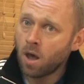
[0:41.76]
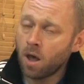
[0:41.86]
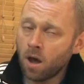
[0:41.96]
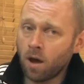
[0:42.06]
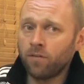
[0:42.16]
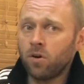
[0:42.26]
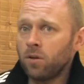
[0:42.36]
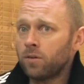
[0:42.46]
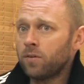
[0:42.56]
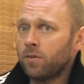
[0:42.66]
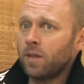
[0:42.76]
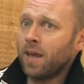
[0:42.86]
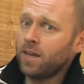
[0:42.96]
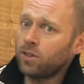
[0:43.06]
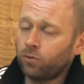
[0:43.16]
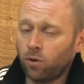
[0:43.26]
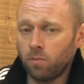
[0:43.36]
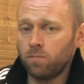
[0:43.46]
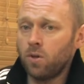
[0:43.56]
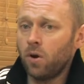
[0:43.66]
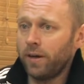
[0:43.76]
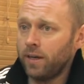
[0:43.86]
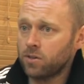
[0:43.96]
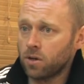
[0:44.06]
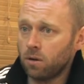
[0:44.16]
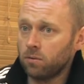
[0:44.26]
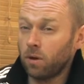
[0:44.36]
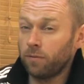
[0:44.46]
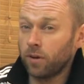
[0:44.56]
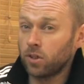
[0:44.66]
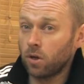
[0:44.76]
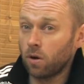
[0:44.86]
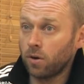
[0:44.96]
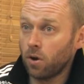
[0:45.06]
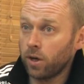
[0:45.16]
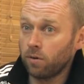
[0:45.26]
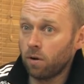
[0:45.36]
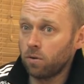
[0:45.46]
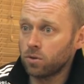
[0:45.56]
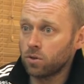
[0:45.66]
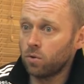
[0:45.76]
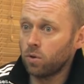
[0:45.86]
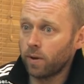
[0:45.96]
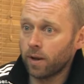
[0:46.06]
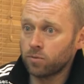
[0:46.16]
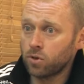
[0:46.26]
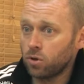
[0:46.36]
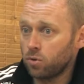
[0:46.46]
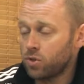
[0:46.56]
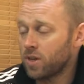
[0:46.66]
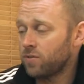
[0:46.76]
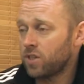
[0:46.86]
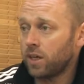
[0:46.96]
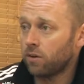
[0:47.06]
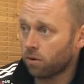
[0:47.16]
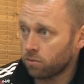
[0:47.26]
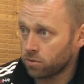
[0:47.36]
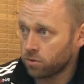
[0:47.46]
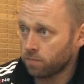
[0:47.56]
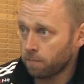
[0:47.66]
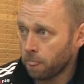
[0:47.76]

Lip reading: I've got the age from 9 years old. I've actually got a 9 year old all the way up to 17 year olds.